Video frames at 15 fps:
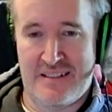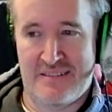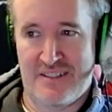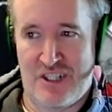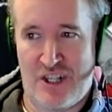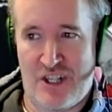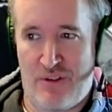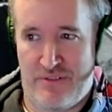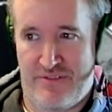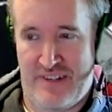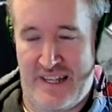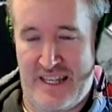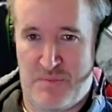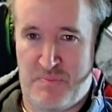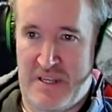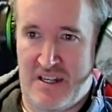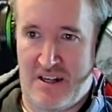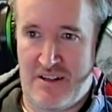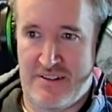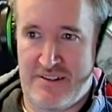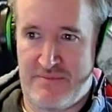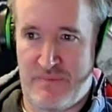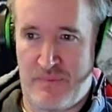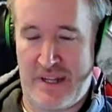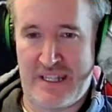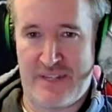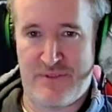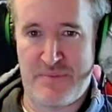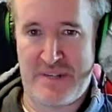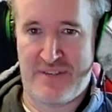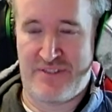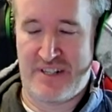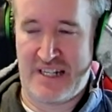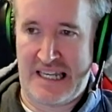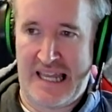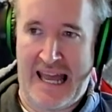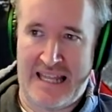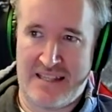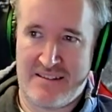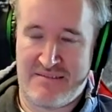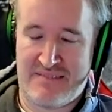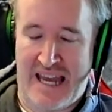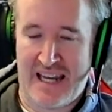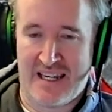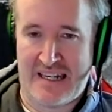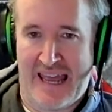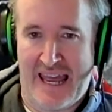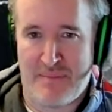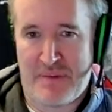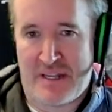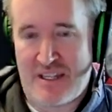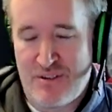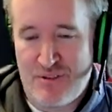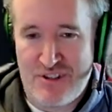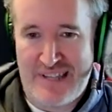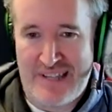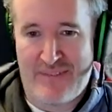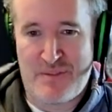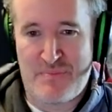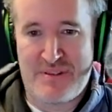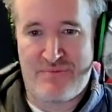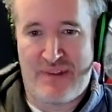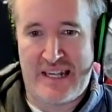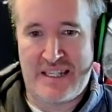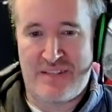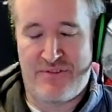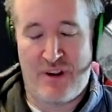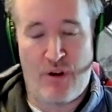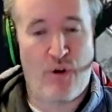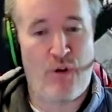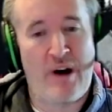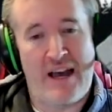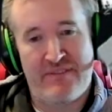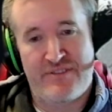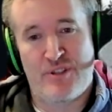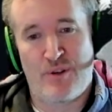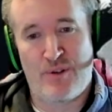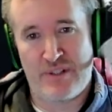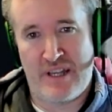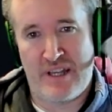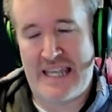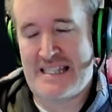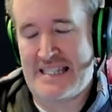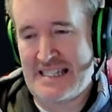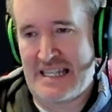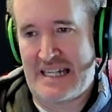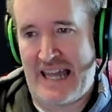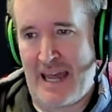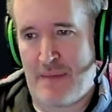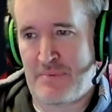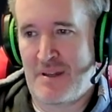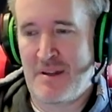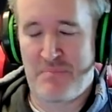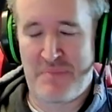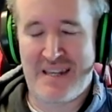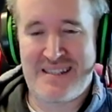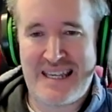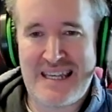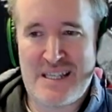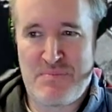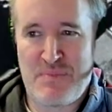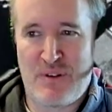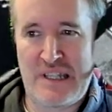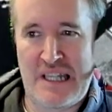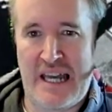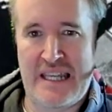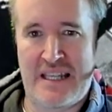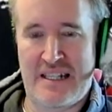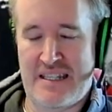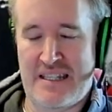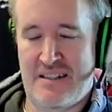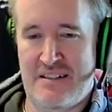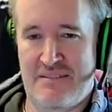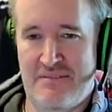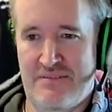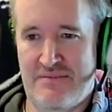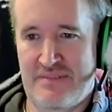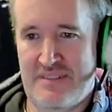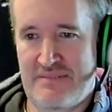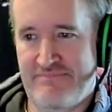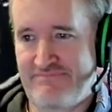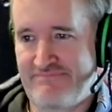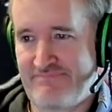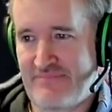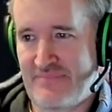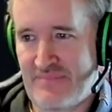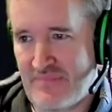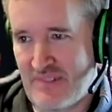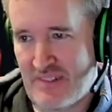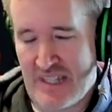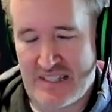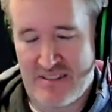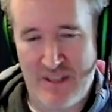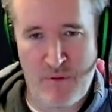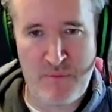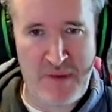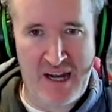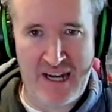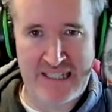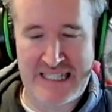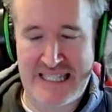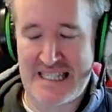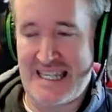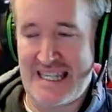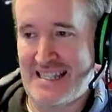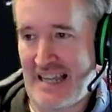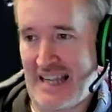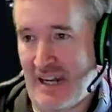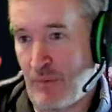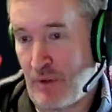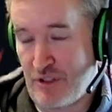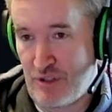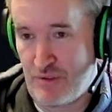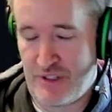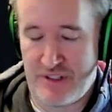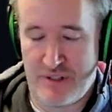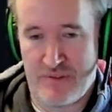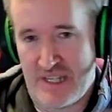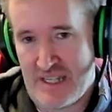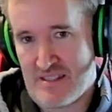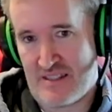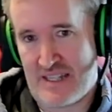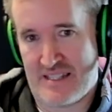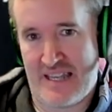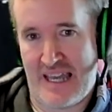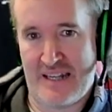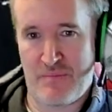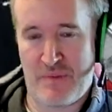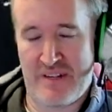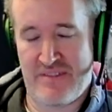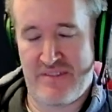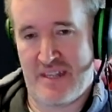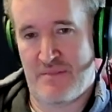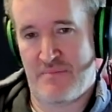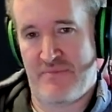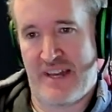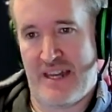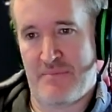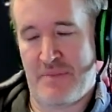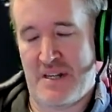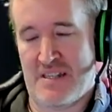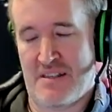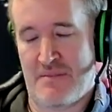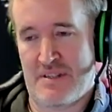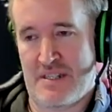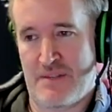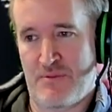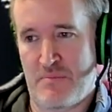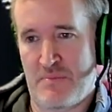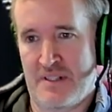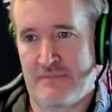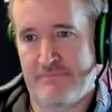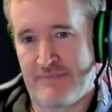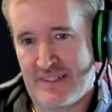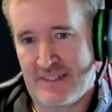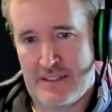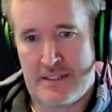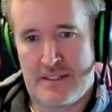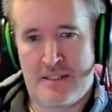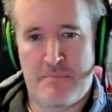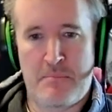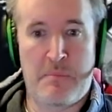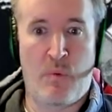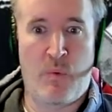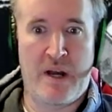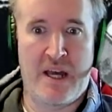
conflict, because when they're from different clans, that can happen, and you just have to be ready for it, or have talk, is this going to happen? Because it is more likely that there's someone behind the scenes saying, I want you to do this, and they're telling one of the other vampires something different. But aware.